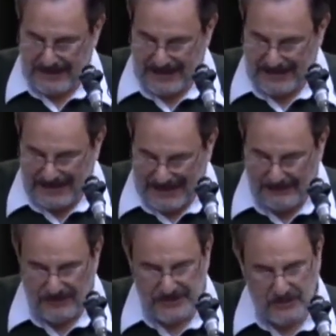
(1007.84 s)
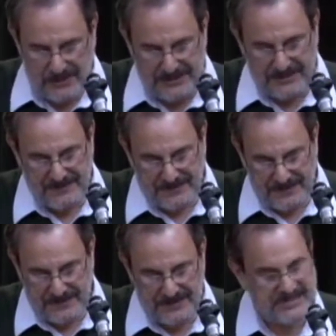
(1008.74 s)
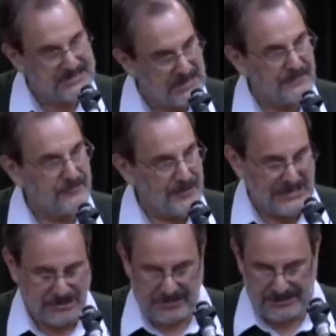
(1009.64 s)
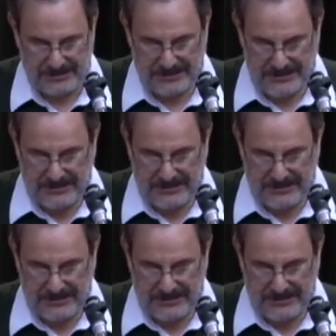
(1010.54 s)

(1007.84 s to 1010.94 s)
that enables one to feel self righteous